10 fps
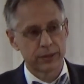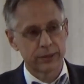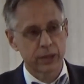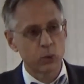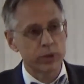
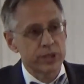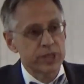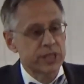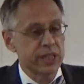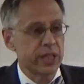They weren't
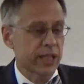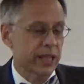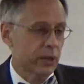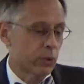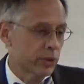seeing that.
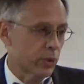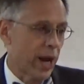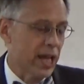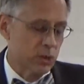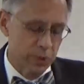They weren't
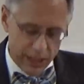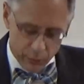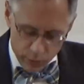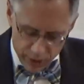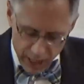grasping. They
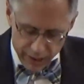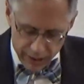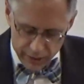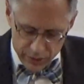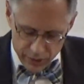were not
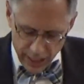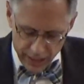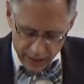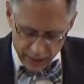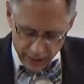
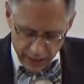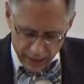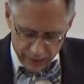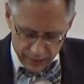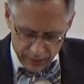understanding that.
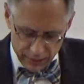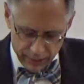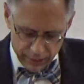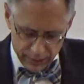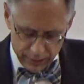
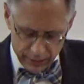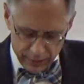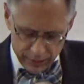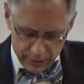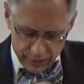
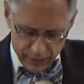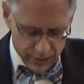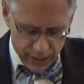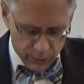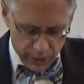It
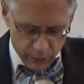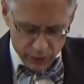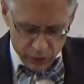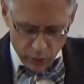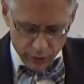seems they were
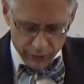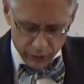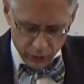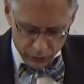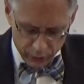
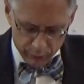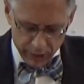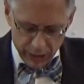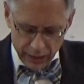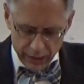sorrowful for
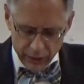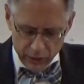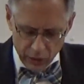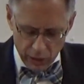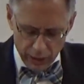being
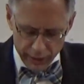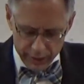caught.